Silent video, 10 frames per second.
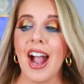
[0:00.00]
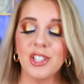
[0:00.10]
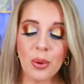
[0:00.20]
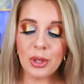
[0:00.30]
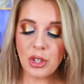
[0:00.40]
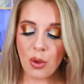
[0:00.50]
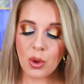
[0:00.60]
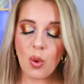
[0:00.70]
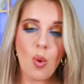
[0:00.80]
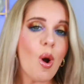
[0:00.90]
I don't really know the
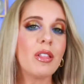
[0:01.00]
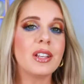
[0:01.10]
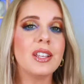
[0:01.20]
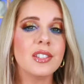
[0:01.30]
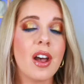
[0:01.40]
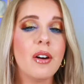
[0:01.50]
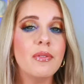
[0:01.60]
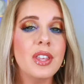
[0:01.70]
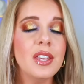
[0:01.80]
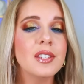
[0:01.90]
qualities
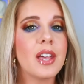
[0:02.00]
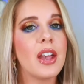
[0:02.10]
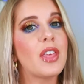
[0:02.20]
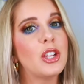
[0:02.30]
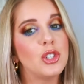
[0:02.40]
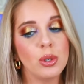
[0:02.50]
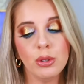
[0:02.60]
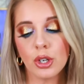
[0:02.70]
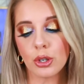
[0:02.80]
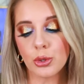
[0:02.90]
of these. They do
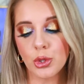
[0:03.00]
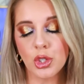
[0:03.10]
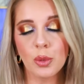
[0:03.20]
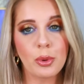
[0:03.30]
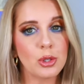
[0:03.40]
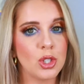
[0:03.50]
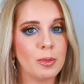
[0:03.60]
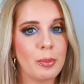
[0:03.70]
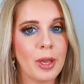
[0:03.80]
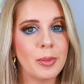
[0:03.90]
look super,
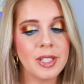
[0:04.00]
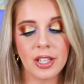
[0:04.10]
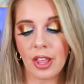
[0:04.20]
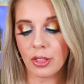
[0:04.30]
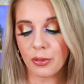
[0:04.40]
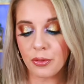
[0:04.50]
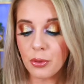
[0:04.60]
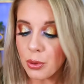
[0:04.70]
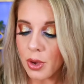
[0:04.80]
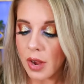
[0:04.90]
super pigmented. They look
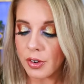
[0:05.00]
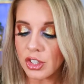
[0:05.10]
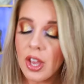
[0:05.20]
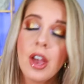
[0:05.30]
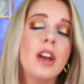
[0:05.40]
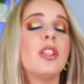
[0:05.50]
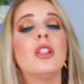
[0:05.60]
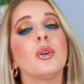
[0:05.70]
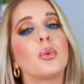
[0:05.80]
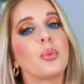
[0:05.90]
full coverage. They
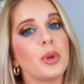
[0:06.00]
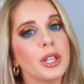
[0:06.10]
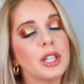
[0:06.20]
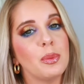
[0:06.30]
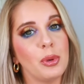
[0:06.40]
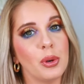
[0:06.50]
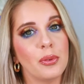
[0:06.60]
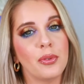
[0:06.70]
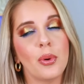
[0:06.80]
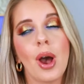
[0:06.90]
look really
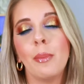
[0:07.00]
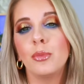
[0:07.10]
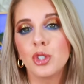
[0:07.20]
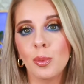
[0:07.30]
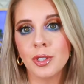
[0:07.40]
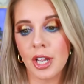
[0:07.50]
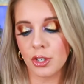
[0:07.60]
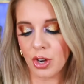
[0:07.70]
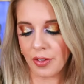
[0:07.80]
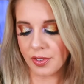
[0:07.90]
beautiful. I'm super
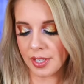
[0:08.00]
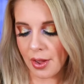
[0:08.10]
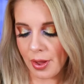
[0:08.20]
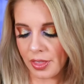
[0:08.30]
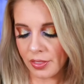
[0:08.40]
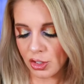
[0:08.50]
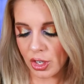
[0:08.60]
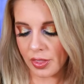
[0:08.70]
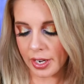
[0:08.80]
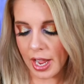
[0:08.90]
excited to try this out. I think the
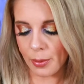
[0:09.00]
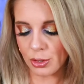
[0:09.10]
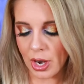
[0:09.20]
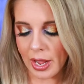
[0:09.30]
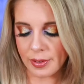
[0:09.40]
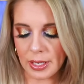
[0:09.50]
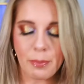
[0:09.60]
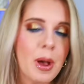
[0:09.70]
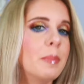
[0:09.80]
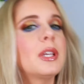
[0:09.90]
shade that I kind of try out is
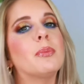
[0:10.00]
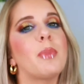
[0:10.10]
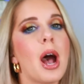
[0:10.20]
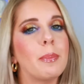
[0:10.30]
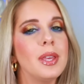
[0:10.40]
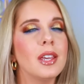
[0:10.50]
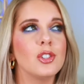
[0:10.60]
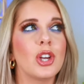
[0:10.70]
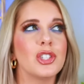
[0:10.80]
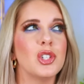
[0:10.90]
like Pumpkin Poppy
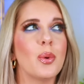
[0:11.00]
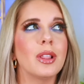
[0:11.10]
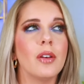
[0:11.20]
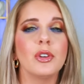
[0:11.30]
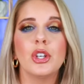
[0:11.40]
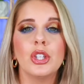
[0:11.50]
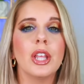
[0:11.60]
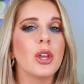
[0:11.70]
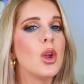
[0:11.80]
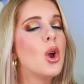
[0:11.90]
because you guys know I love a good
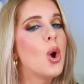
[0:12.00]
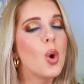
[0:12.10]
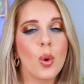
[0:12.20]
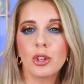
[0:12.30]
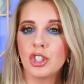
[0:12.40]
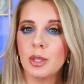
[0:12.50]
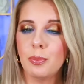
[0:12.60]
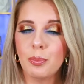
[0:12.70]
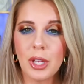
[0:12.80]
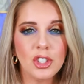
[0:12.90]
like
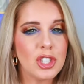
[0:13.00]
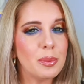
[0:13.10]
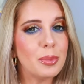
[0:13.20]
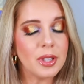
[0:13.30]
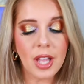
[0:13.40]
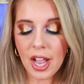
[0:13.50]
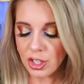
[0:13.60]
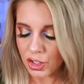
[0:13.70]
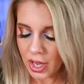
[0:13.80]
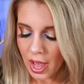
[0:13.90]
orangey peachy
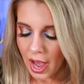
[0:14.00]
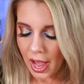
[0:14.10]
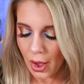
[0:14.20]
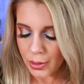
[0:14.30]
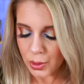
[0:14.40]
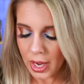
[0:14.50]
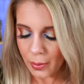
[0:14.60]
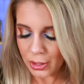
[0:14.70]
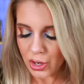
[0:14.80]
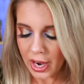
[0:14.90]
blush. I also
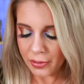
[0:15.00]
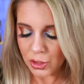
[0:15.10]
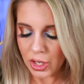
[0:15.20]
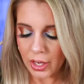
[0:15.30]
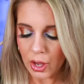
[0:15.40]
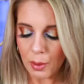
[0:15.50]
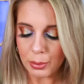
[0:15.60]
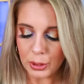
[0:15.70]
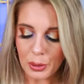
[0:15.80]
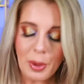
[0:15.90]
kind of want to try out the shade called
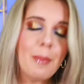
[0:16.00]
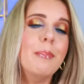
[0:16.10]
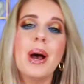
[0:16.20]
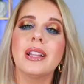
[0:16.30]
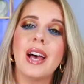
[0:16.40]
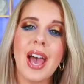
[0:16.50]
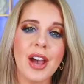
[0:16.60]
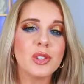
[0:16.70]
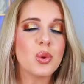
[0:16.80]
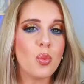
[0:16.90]
Bloom Bella
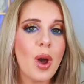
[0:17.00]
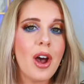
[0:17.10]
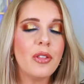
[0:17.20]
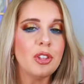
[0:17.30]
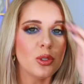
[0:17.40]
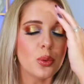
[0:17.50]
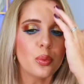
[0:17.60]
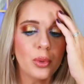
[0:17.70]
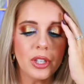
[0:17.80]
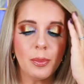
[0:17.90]
as well. These look
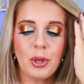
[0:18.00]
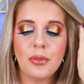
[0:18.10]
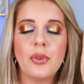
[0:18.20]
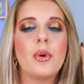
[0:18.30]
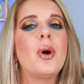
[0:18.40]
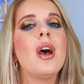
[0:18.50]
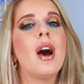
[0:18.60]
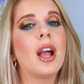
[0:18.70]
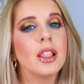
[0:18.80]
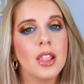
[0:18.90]
really beautiful.
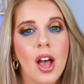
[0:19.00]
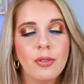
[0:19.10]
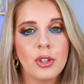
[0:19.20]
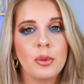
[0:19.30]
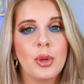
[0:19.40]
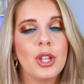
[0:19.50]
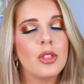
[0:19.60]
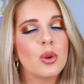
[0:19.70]
I love Lunar Beauty.